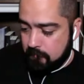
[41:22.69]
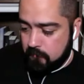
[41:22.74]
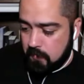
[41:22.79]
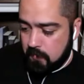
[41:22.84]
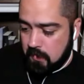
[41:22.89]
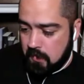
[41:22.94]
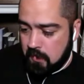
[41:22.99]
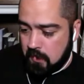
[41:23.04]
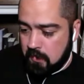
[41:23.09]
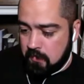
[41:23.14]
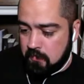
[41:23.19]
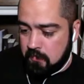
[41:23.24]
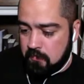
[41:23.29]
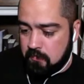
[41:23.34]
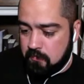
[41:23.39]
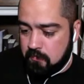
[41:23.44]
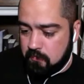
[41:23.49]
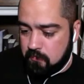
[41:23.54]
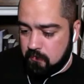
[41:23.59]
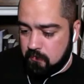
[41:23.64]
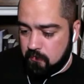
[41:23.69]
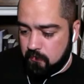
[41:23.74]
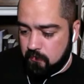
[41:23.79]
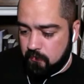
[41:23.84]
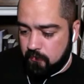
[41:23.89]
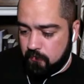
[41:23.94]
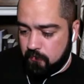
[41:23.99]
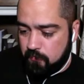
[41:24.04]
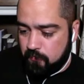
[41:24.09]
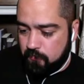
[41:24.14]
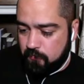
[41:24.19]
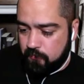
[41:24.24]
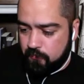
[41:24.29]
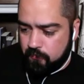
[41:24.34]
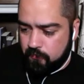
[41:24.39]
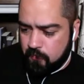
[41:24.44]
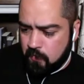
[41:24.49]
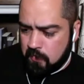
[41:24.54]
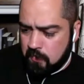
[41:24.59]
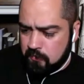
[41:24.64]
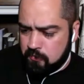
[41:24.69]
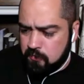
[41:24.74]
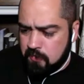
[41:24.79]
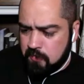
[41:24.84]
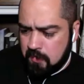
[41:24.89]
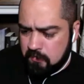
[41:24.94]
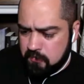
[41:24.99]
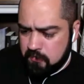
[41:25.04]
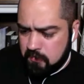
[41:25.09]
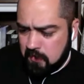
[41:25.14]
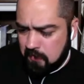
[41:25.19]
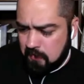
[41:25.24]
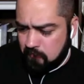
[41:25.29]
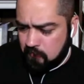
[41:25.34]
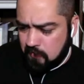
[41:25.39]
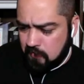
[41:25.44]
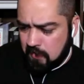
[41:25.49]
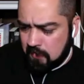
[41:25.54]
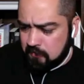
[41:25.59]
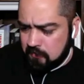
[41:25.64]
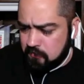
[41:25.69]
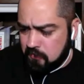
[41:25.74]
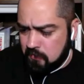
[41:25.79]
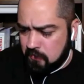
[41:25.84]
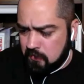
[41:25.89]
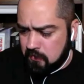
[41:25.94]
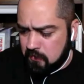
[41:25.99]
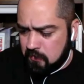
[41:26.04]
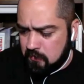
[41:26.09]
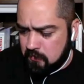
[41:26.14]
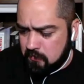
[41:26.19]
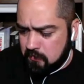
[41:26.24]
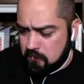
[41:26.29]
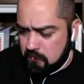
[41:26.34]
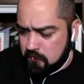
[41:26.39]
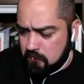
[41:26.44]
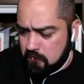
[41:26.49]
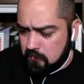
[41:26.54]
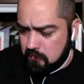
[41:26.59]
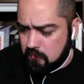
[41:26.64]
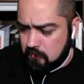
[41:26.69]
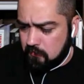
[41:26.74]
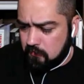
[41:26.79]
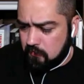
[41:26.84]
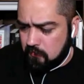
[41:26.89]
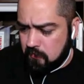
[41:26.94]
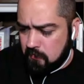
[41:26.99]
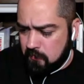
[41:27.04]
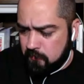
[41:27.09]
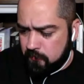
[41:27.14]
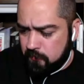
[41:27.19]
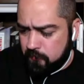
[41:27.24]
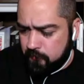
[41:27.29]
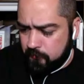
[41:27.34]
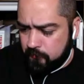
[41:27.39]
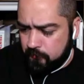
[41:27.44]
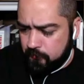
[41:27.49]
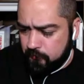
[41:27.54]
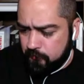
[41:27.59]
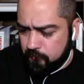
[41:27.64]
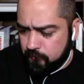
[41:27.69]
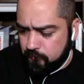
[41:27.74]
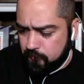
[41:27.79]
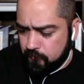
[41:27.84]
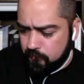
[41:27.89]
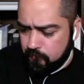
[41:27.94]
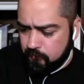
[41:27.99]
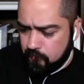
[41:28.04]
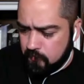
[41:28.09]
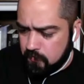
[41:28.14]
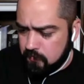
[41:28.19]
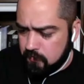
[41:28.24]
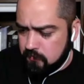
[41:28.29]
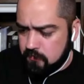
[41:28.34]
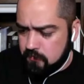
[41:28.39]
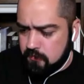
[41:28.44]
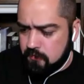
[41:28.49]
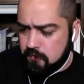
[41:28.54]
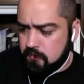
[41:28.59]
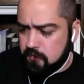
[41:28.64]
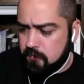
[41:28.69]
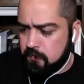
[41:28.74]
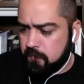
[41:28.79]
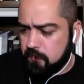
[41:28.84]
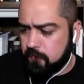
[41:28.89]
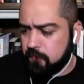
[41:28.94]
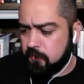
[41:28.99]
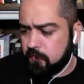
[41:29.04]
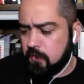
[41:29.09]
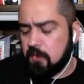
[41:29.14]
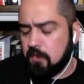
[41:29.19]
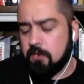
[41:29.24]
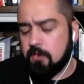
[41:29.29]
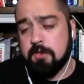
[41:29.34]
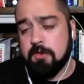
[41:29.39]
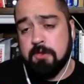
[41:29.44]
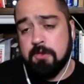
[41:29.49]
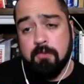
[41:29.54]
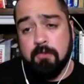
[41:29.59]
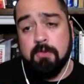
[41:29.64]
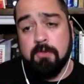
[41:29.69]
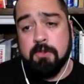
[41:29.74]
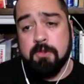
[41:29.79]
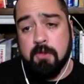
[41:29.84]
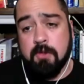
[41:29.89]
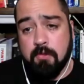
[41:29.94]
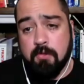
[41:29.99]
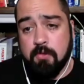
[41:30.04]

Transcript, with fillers: And around 2011, I started um, this uh, this self discovery